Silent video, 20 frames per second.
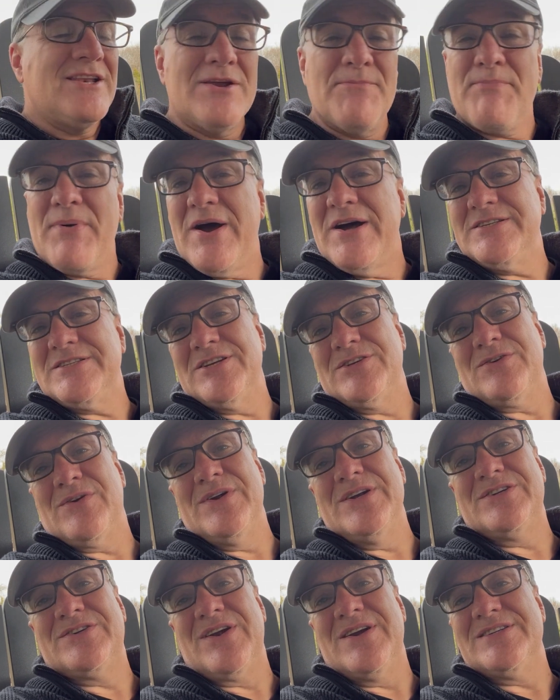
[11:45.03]

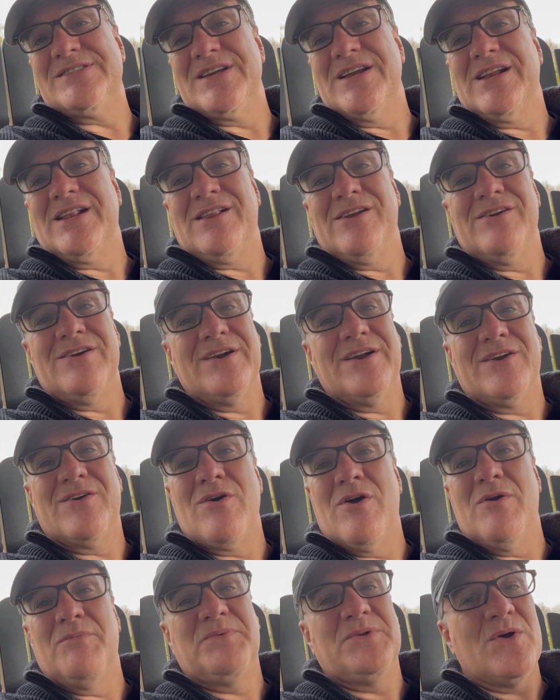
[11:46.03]
Depository Trust and Clearing
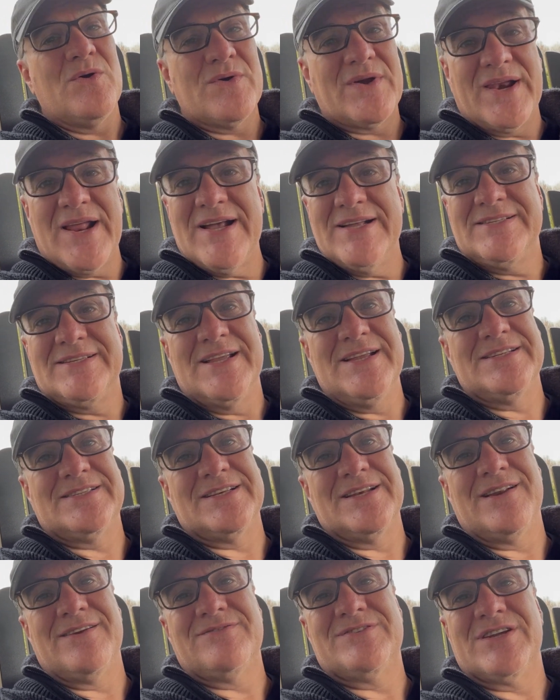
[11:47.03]
Corp,
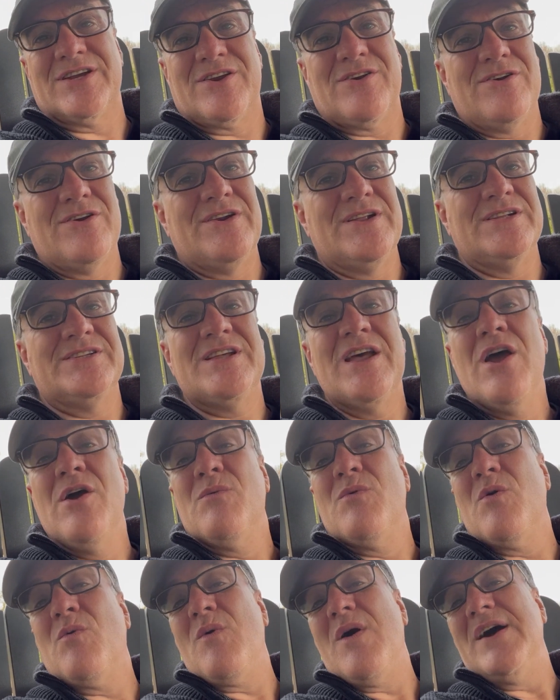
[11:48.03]
tokenization of securities.
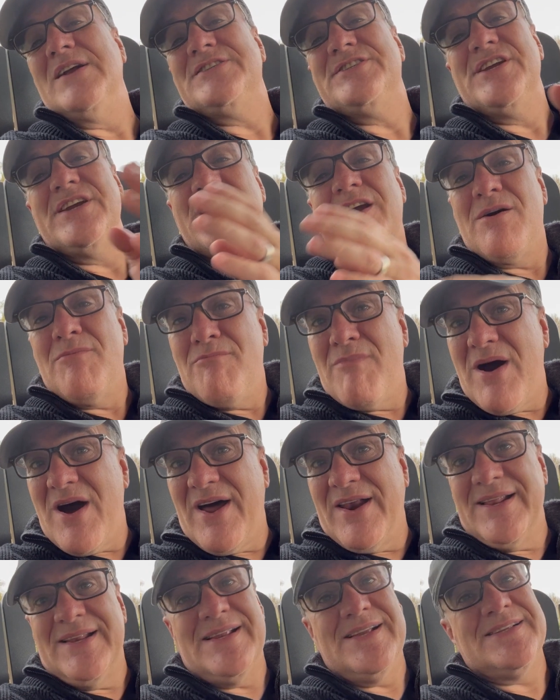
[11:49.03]
We're watching
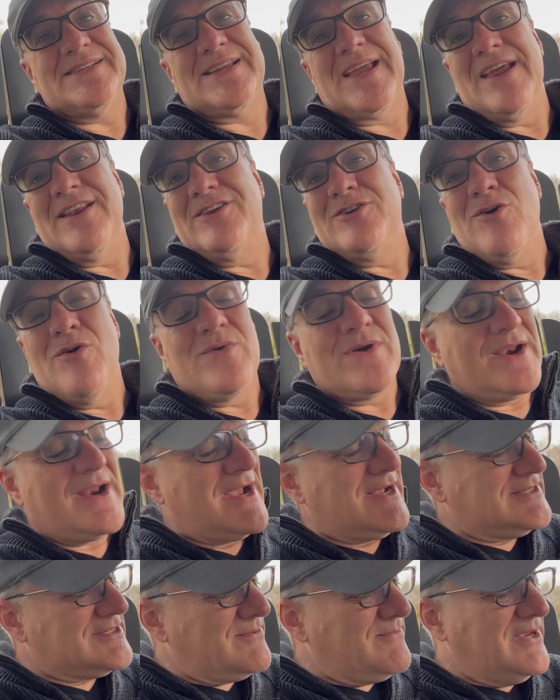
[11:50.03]
commodities get
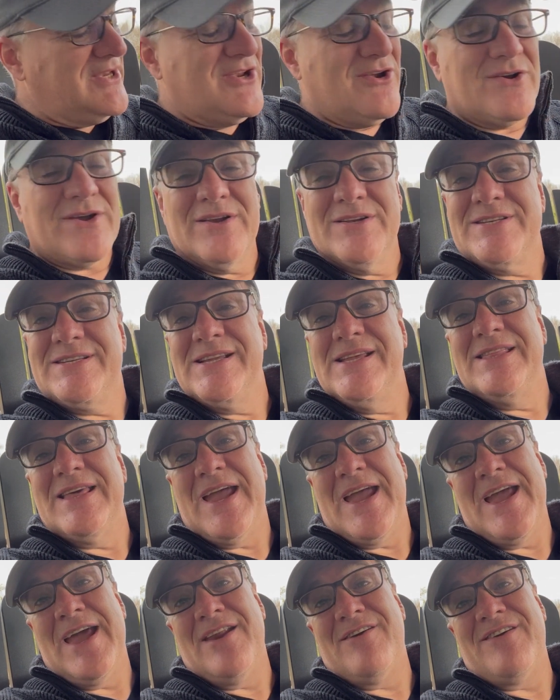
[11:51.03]
tokenized. I mean, you can see
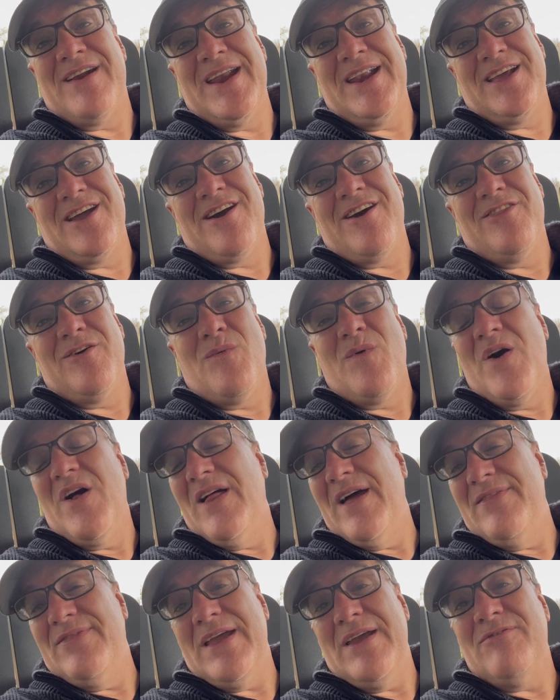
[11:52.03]
the handwriting on the
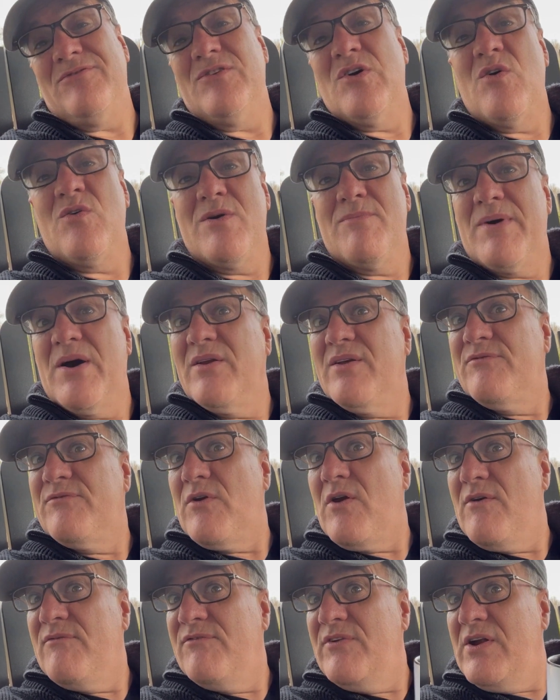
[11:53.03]
wall, and they've known about it
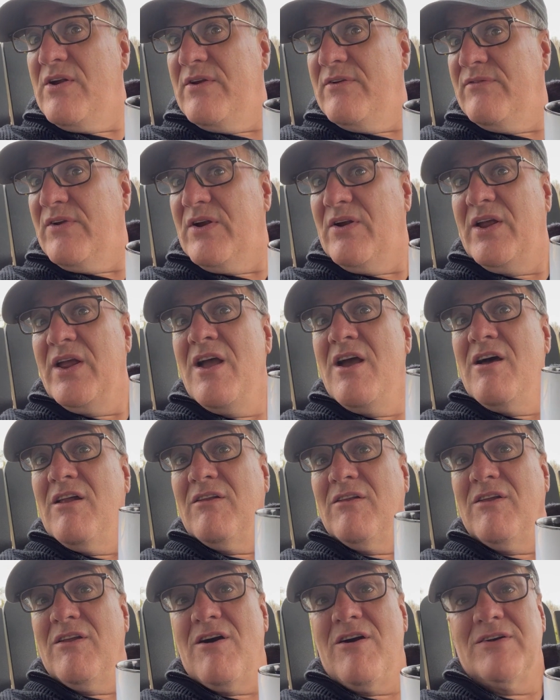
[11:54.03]
for a very, very
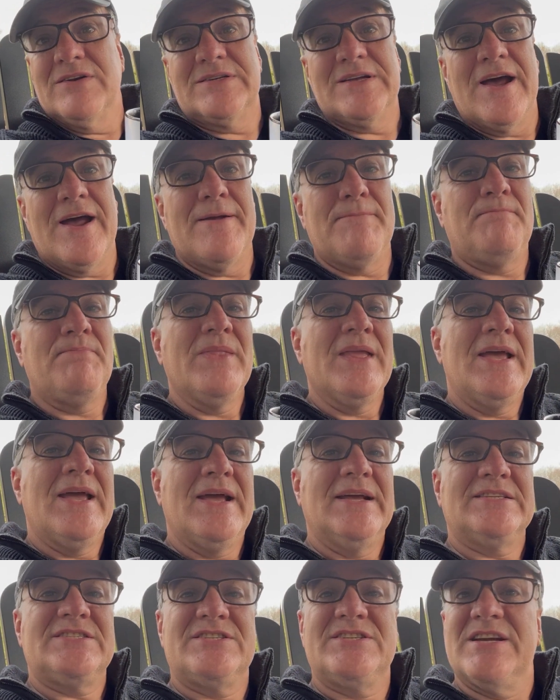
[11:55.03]
long time.
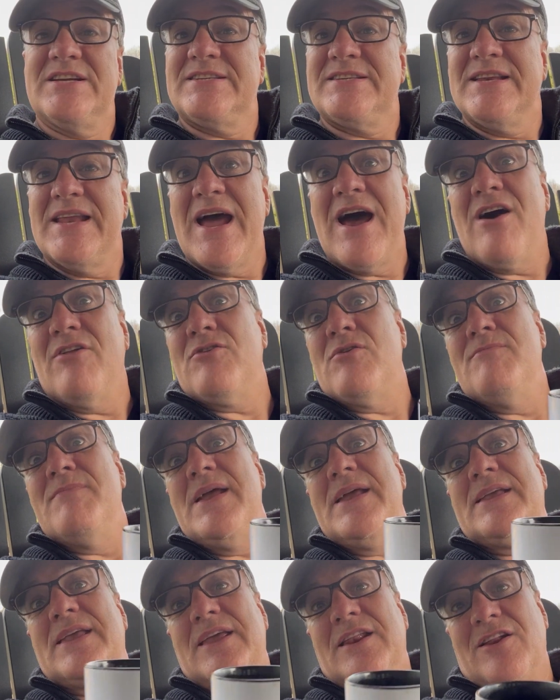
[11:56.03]
It's just now they're
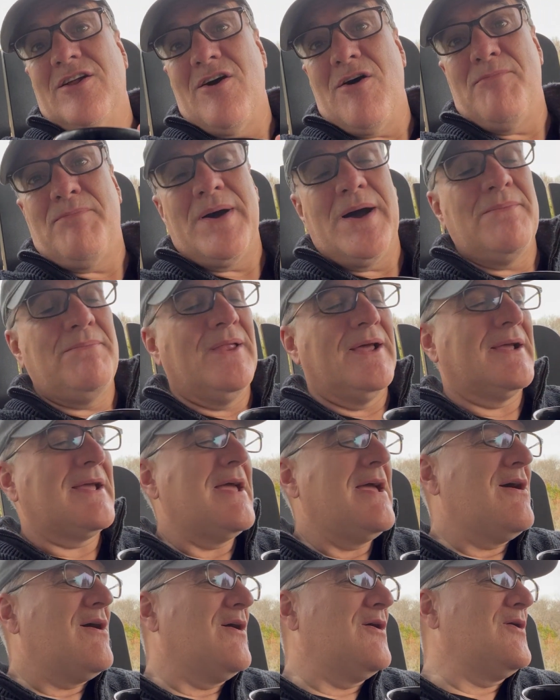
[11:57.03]
making it all public.
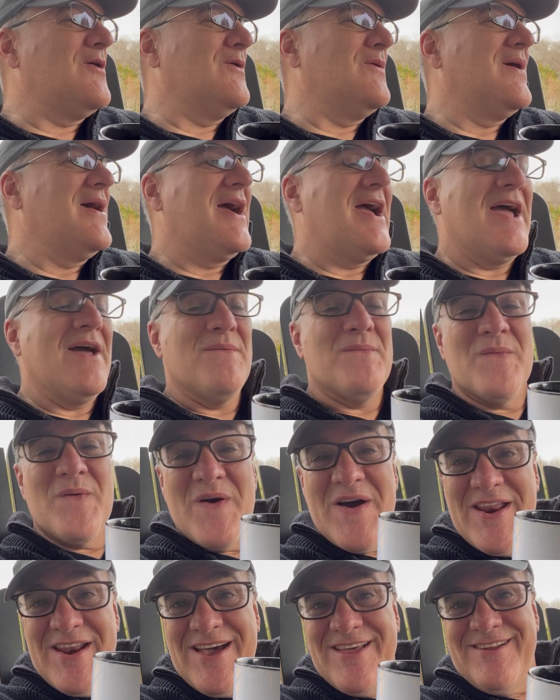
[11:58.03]
Oh, and
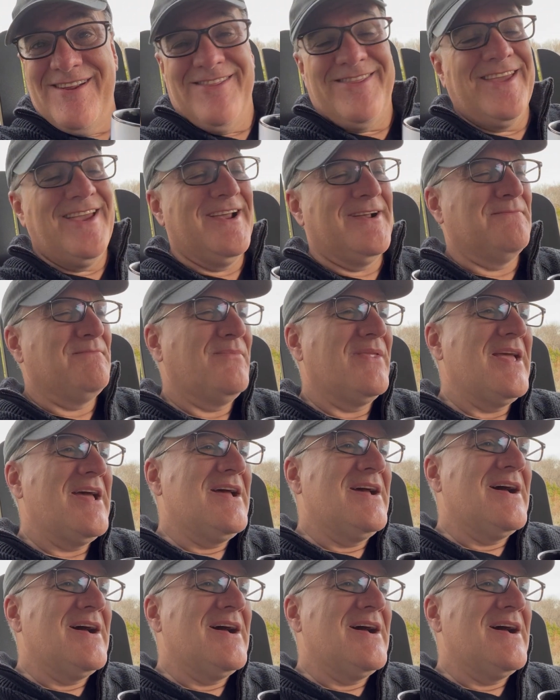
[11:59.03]
one other thing.